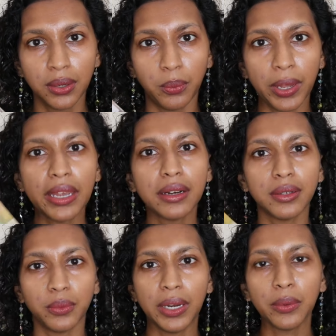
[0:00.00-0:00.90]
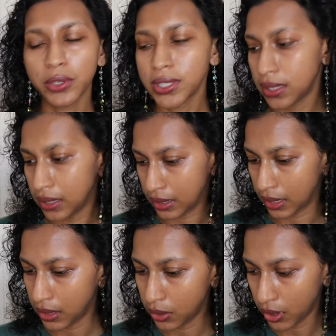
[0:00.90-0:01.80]
Where was this?
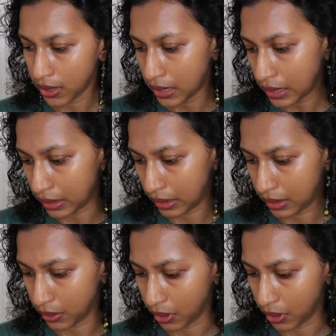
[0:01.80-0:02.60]
I did not see this.